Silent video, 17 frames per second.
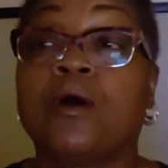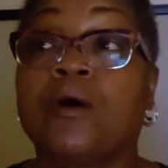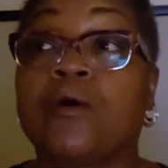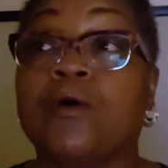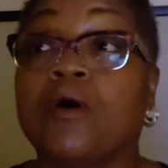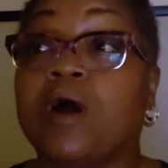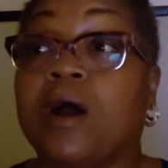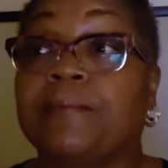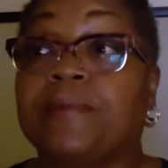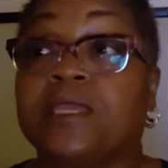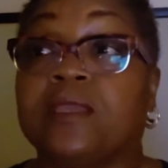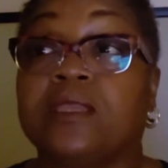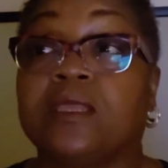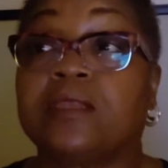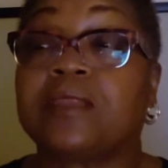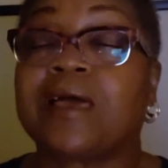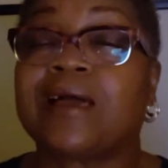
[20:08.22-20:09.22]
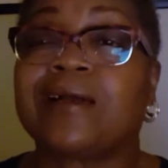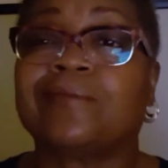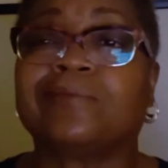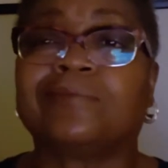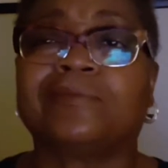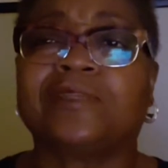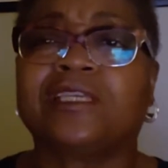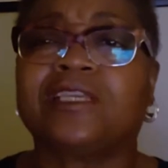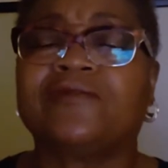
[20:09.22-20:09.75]
Or, I mean, and not
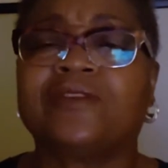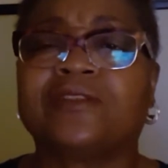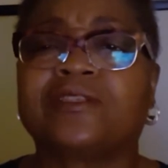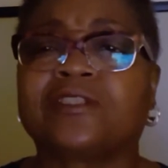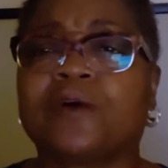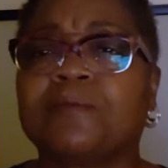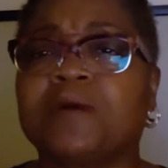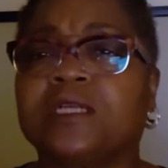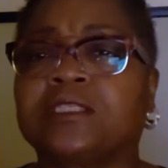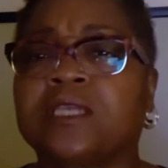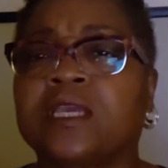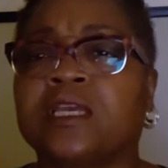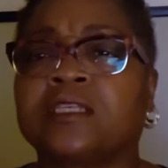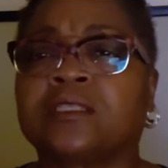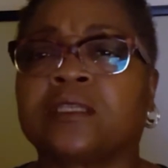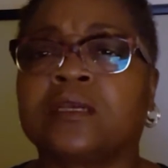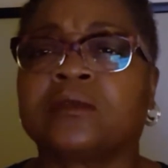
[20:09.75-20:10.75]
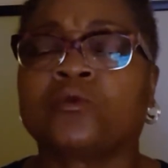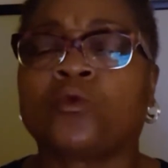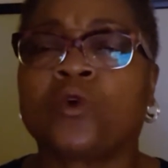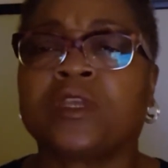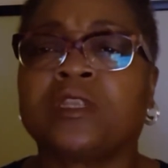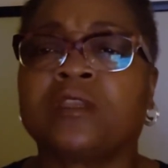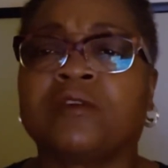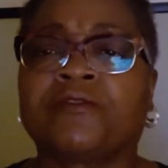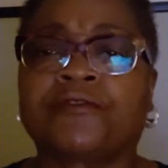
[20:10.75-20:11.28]
even so much as
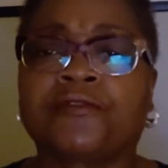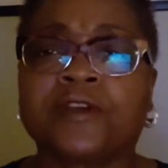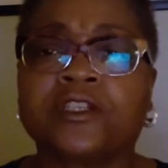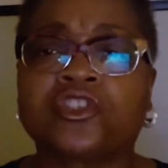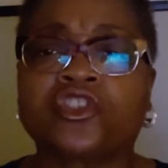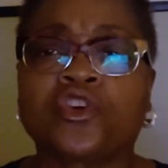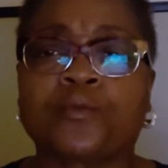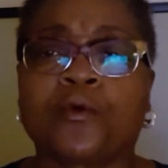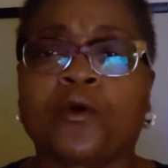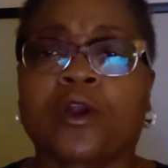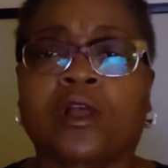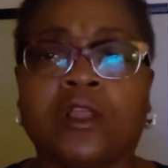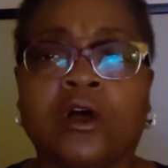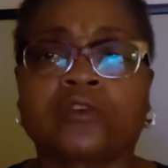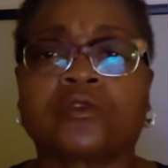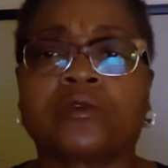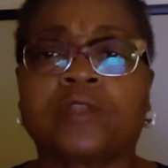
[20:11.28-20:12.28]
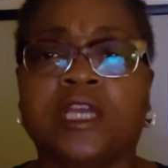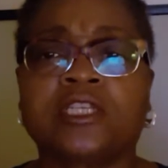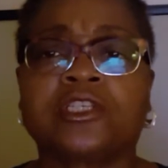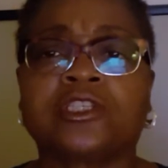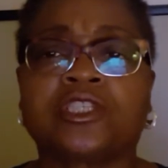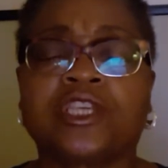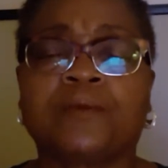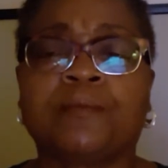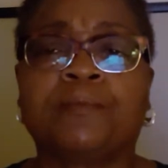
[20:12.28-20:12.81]
wanting a friendship or a close
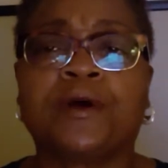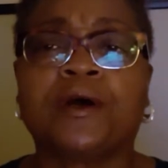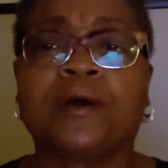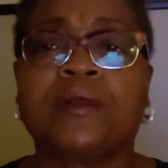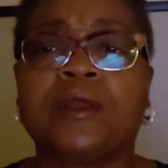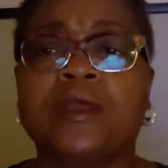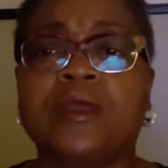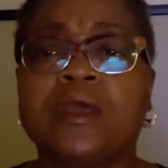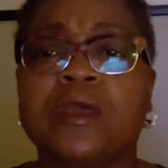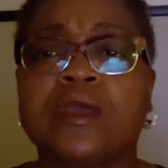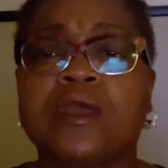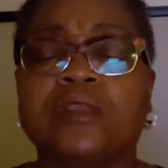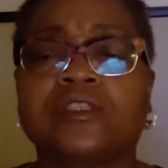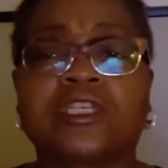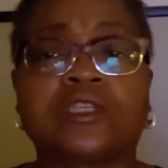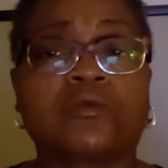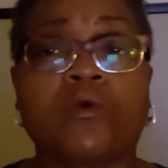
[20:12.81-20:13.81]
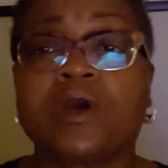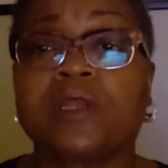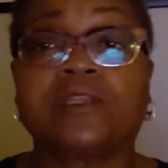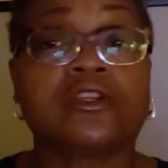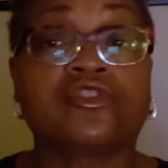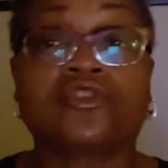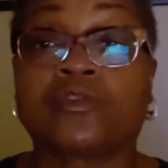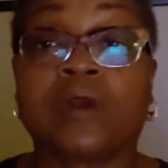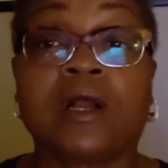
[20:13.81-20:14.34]
relationship, but just
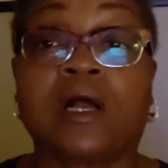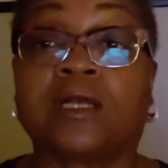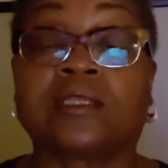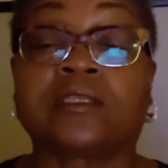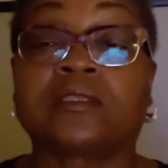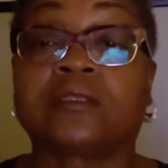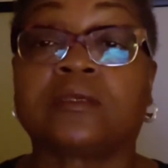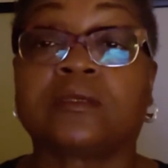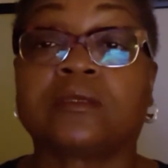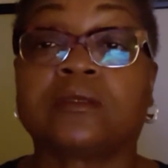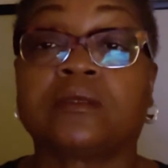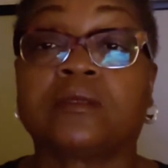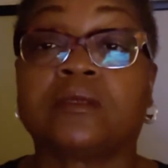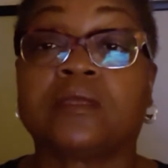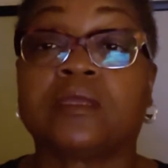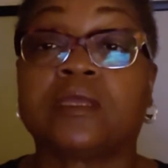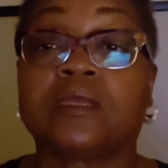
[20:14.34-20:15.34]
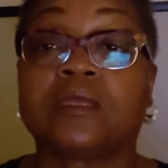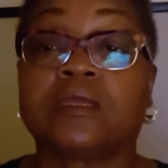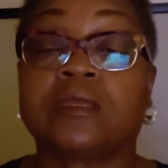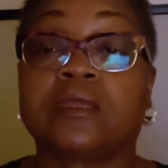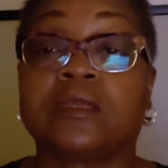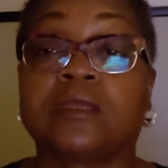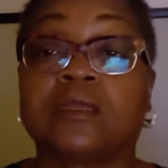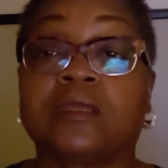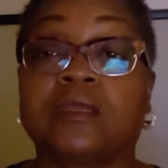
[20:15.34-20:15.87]
wanting to trust.
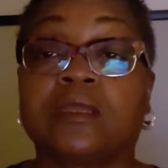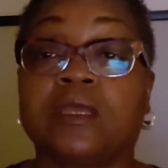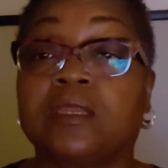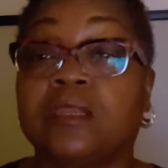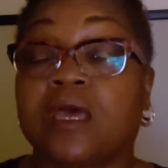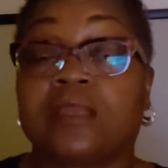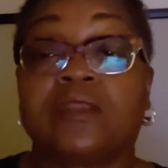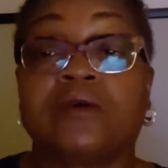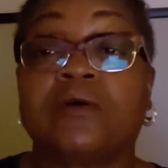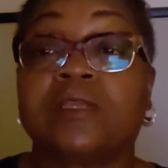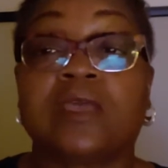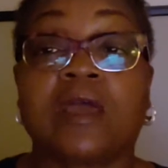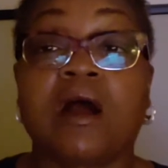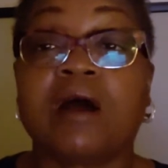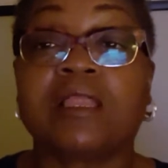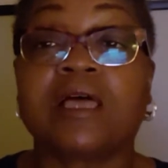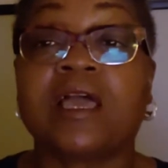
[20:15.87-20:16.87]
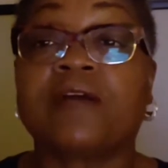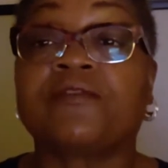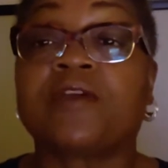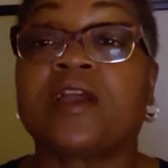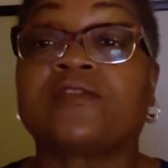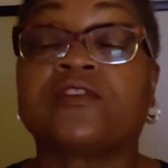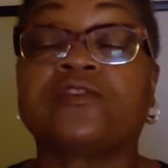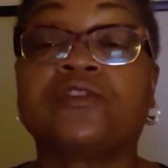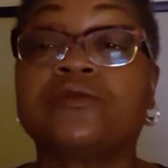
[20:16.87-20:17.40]
And not knowing that all I ever
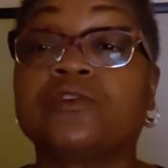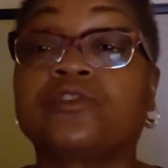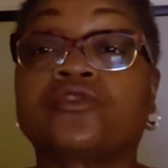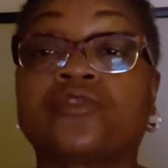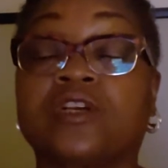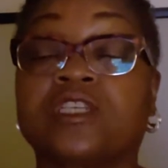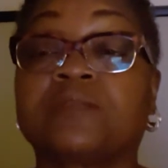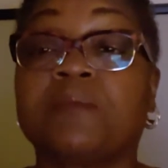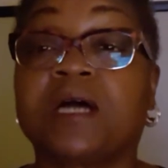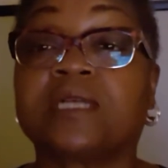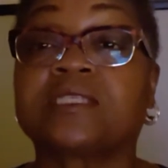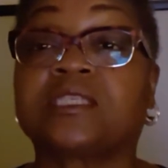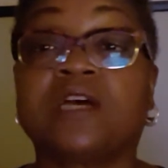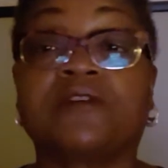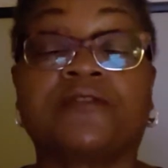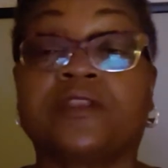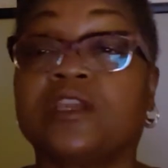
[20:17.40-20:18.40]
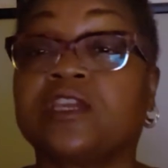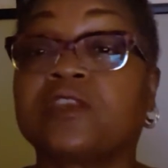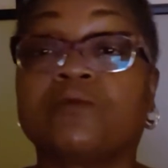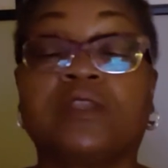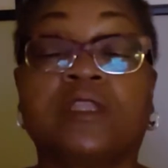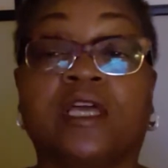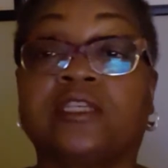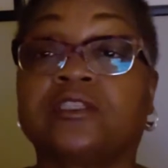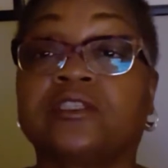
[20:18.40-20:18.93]
have to do is trust myself in any
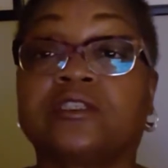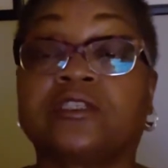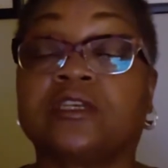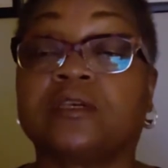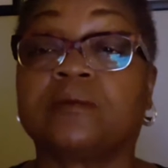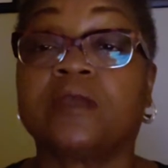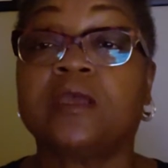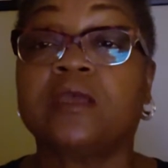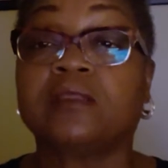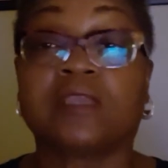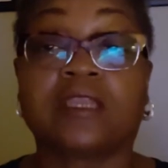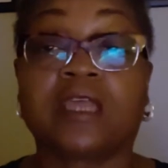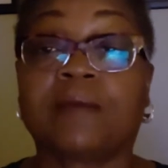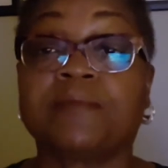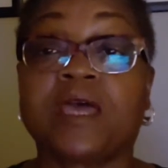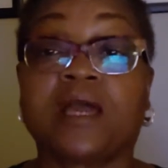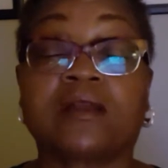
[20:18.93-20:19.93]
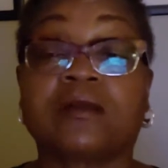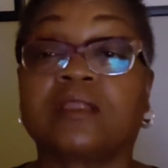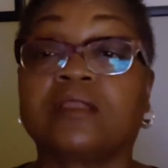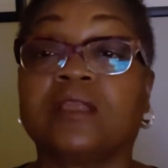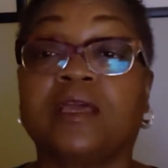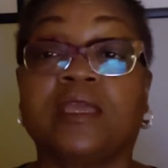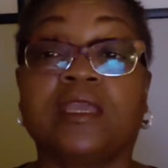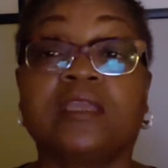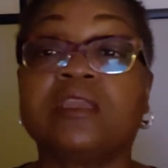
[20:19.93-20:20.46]
relationship. That I'm not going to
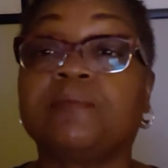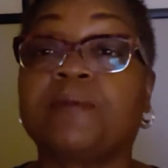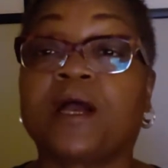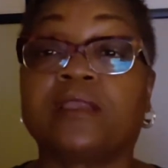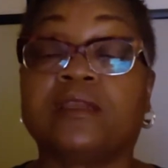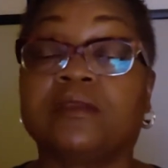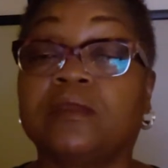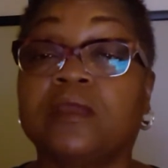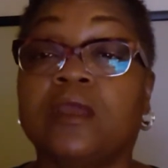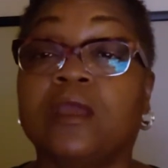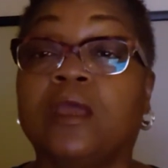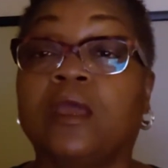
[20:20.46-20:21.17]
let anybody